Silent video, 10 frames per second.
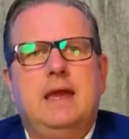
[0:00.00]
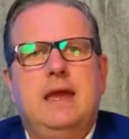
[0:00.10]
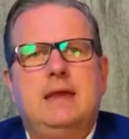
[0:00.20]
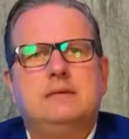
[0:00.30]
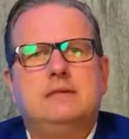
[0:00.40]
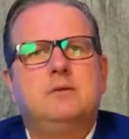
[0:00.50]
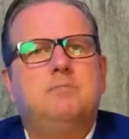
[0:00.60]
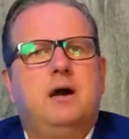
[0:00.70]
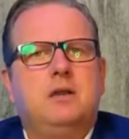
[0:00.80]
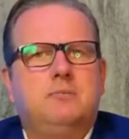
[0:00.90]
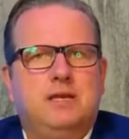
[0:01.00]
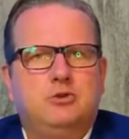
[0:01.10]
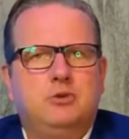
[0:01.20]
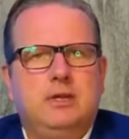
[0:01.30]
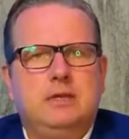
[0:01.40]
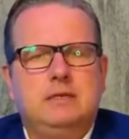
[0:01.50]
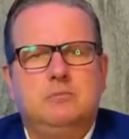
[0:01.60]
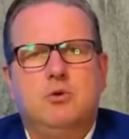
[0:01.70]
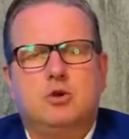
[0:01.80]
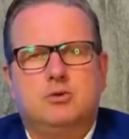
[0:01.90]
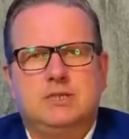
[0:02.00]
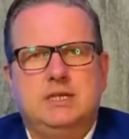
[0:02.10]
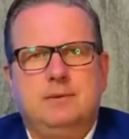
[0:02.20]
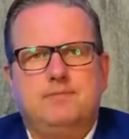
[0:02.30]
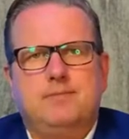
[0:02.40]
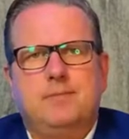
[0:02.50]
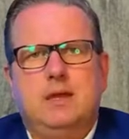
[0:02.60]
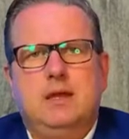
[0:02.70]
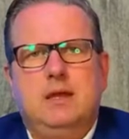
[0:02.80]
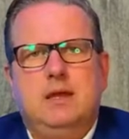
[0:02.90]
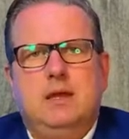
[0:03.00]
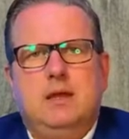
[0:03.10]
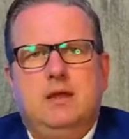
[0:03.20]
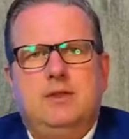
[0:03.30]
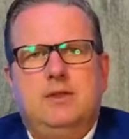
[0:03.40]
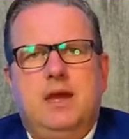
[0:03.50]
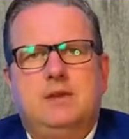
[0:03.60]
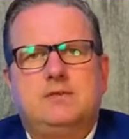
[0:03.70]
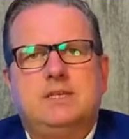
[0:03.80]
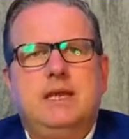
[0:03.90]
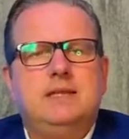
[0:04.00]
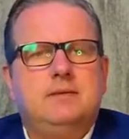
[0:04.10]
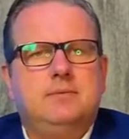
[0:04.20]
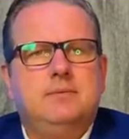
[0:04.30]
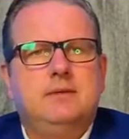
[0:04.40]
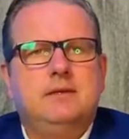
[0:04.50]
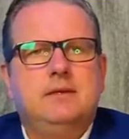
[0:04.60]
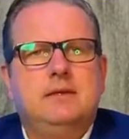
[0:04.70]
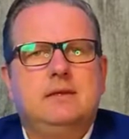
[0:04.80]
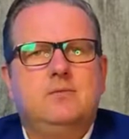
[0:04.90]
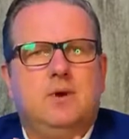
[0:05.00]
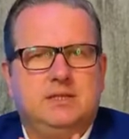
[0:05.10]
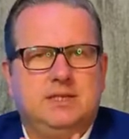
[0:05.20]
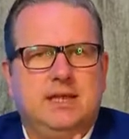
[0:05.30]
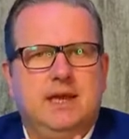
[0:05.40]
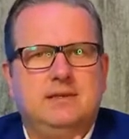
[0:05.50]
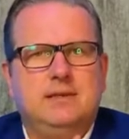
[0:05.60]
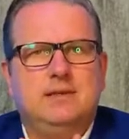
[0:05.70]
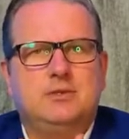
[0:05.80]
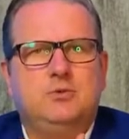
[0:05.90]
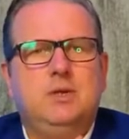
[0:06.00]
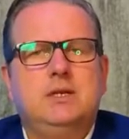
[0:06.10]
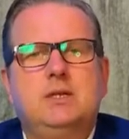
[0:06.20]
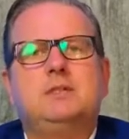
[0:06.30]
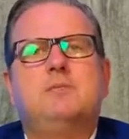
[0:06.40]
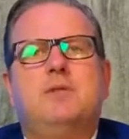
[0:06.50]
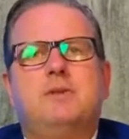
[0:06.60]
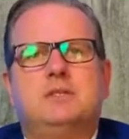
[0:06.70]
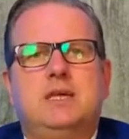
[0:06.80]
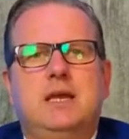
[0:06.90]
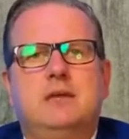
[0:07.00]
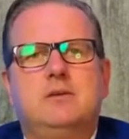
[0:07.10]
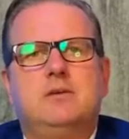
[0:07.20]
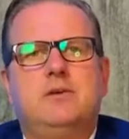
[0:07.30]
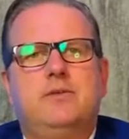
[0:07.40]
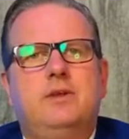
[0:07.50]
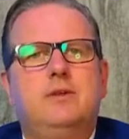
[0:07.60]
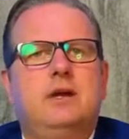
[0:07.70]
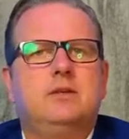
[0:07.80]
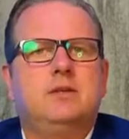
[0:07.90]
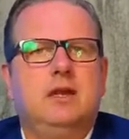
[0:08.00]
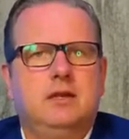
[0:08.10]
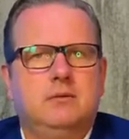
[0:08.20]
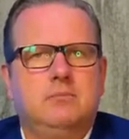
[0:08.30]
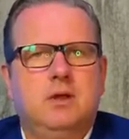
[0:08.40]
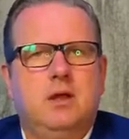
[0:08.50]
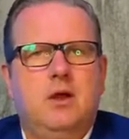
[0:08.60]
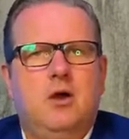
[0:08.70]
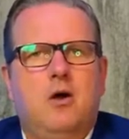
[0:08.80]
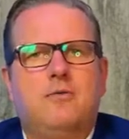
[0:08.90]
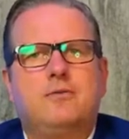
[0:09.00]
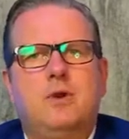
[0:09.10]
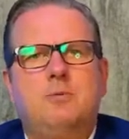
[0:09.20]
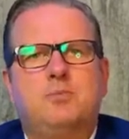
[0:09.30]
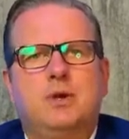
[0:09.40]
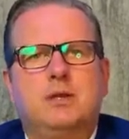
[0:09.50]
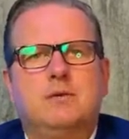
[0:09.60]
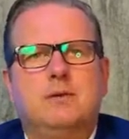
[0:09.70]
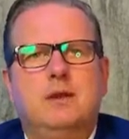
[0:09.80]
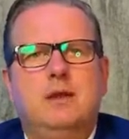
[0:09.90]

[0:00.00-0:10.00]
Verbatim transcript: and a parliamentary democracy. The head of state, once again, is Queen Elizabeth II of the United Kingdom, of Great Britain,